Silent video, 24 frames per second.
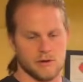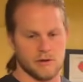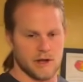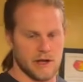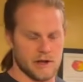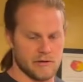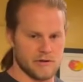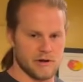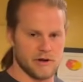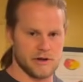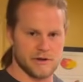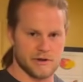
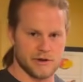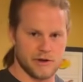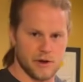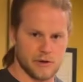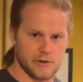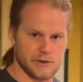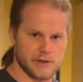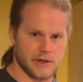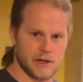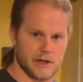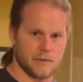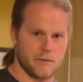get rid of the
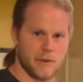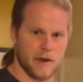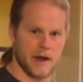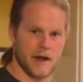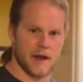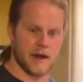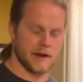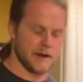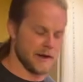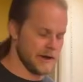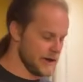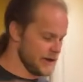no-stick
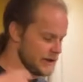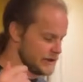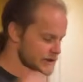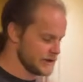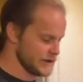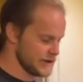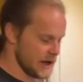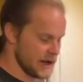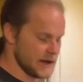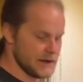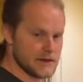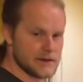pan.
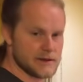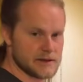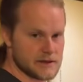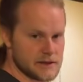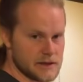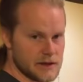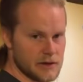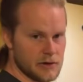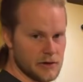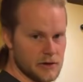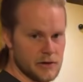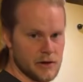Stainless
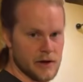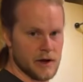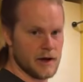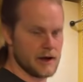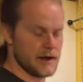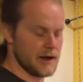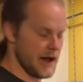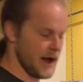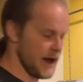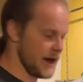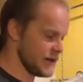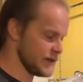steel,
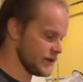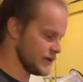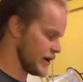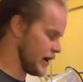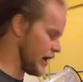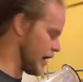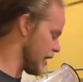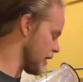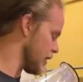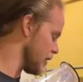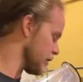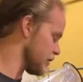cast
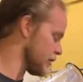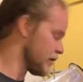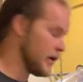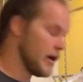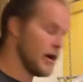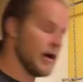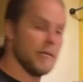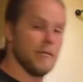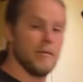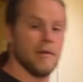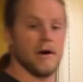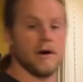iron.
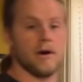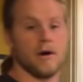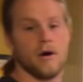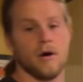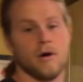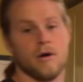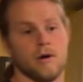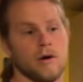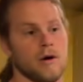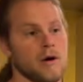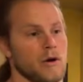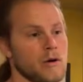But
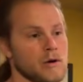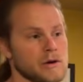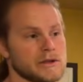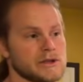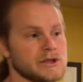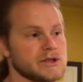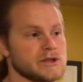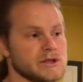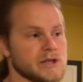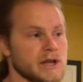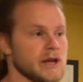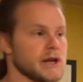it
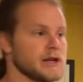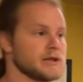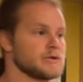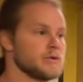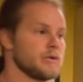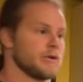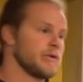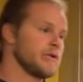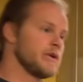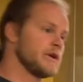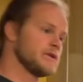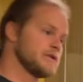sticks.
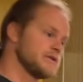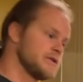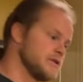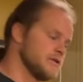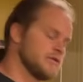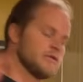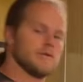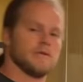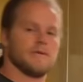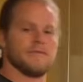What do I do?